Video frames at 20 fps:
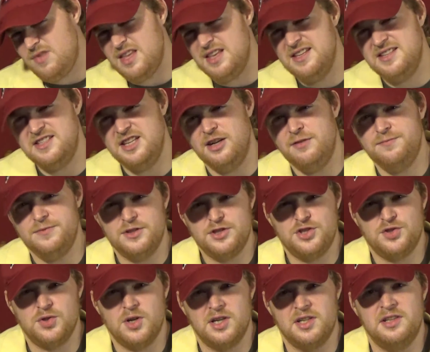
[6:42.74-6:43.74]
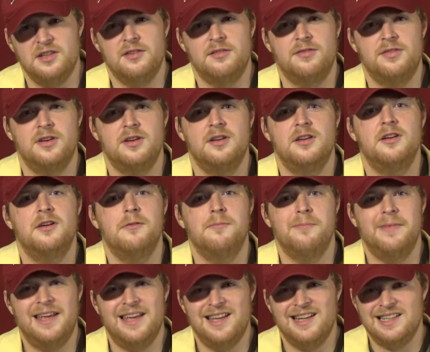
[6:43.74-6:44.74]
self-destructive
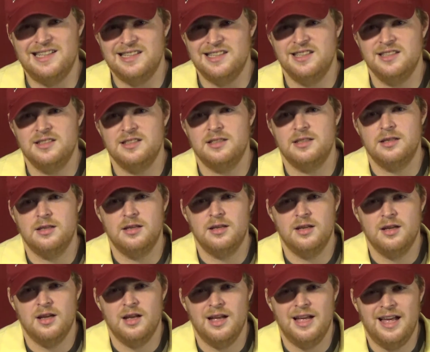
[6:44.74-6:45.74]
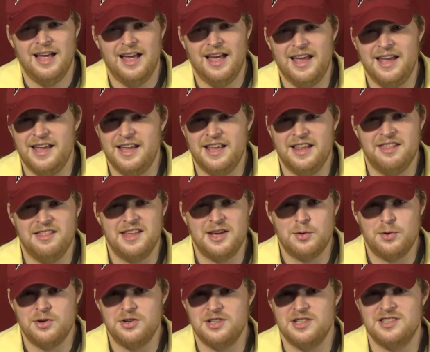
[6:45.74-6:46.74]
man is, and they
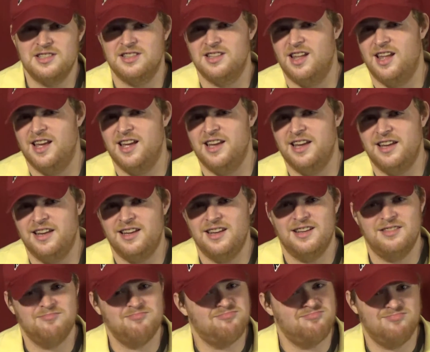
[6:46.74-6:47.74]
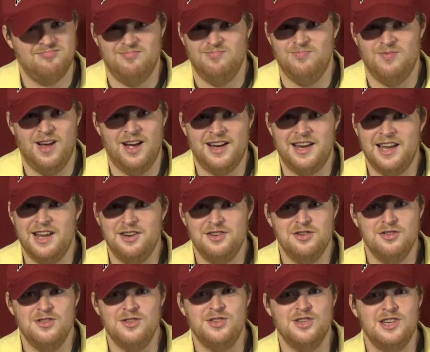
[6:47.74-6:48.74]
were just like, I can't
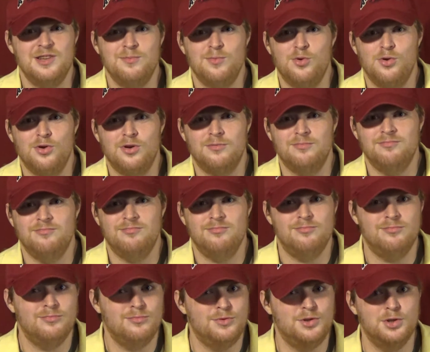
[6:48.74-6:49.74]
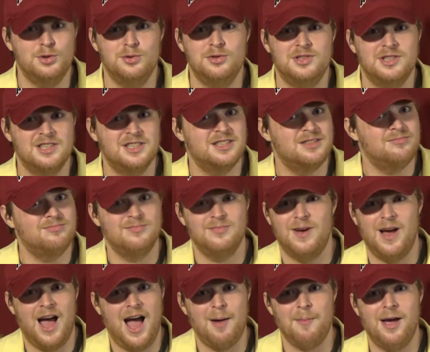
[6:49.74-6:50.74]
do this anymore. Deuces.
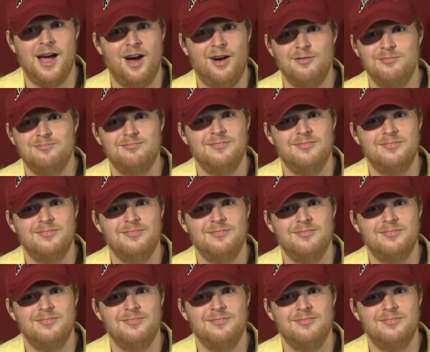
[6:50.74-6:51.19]
I'm out.